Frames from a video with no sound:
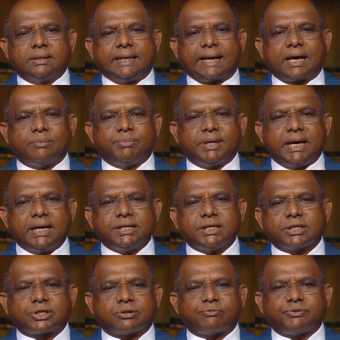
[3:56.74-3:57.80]
They can be
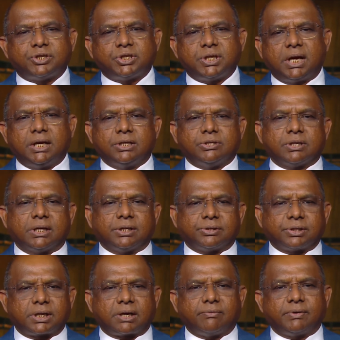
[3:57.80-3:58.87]
agents of change,
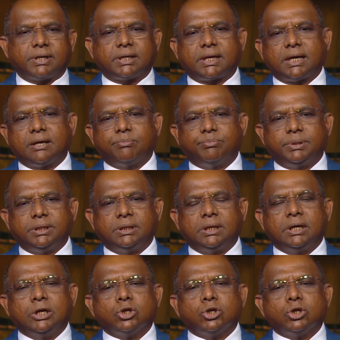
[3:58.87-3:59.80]
and recovery can be